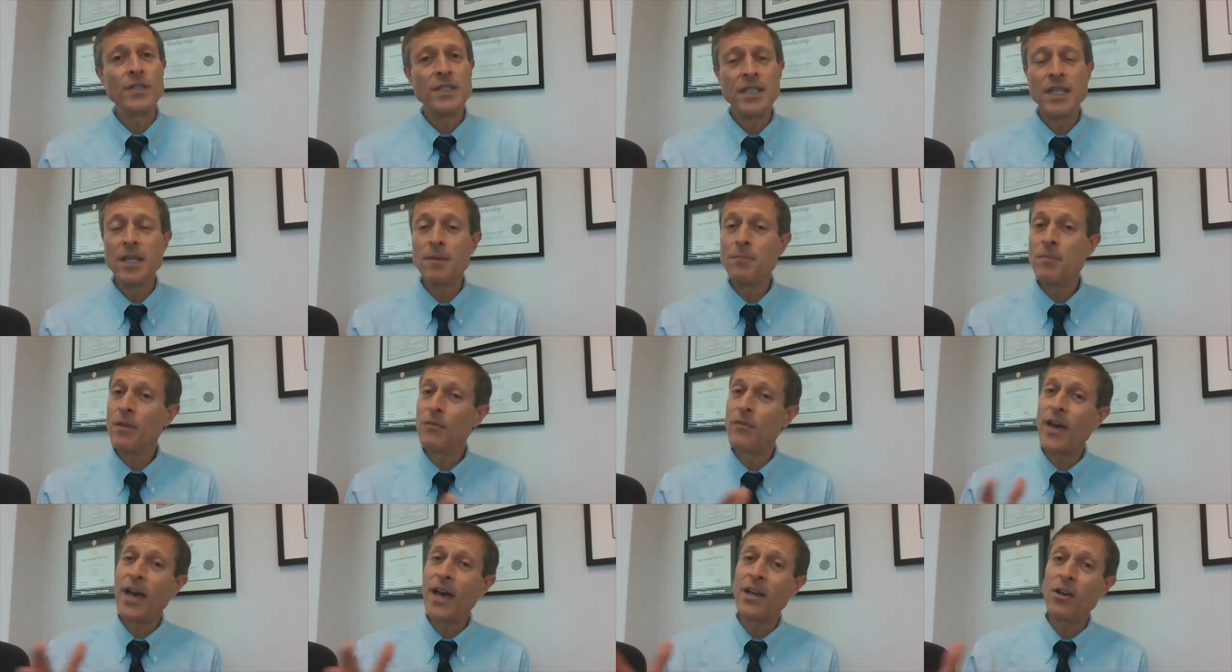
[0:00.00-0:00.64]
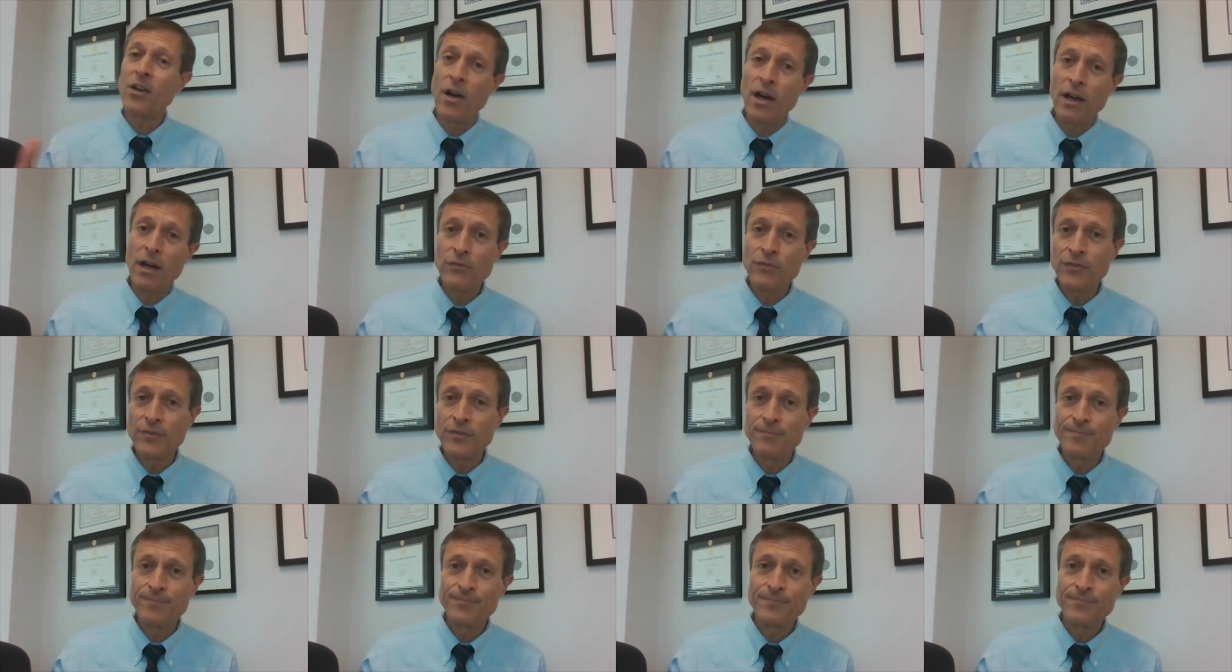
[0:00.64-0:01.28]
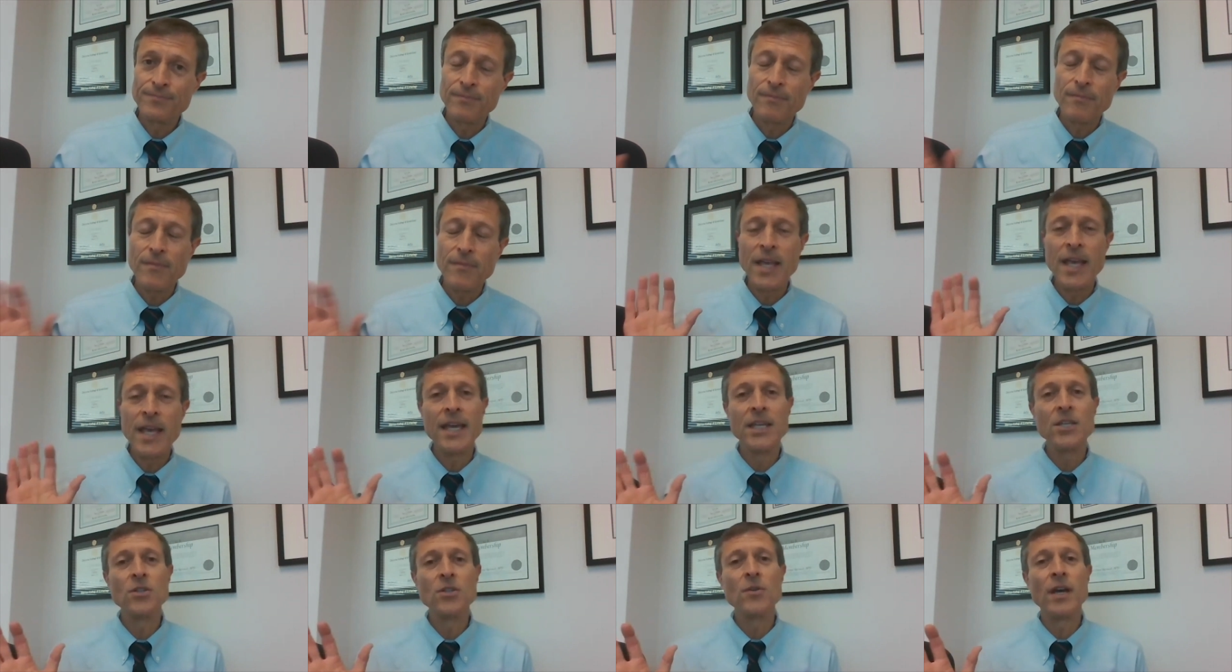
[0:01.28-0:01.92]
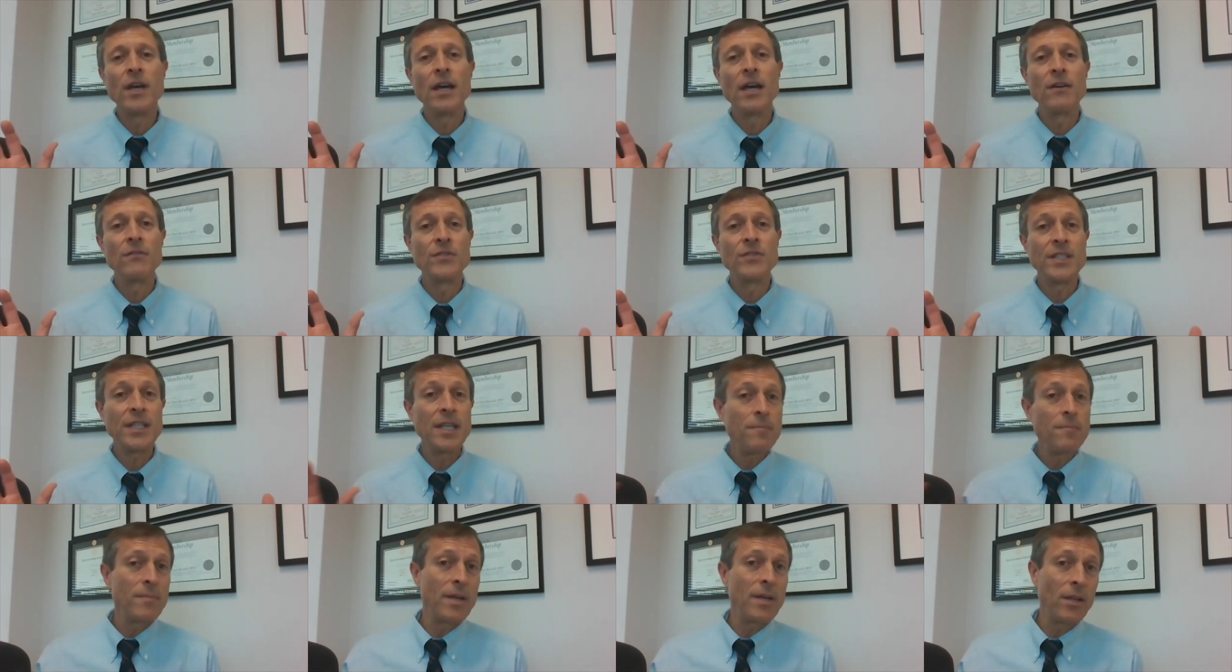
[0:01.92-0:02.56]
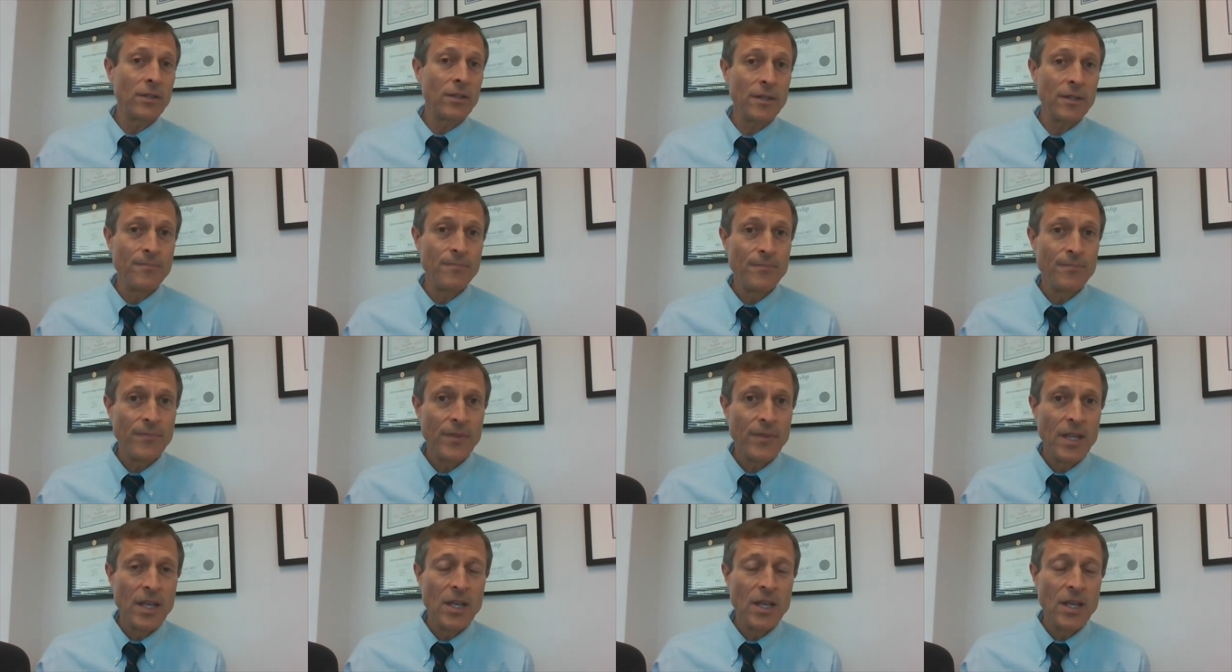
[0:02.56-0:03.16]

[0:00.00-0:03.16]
if you skim the fat off and you have skim milk,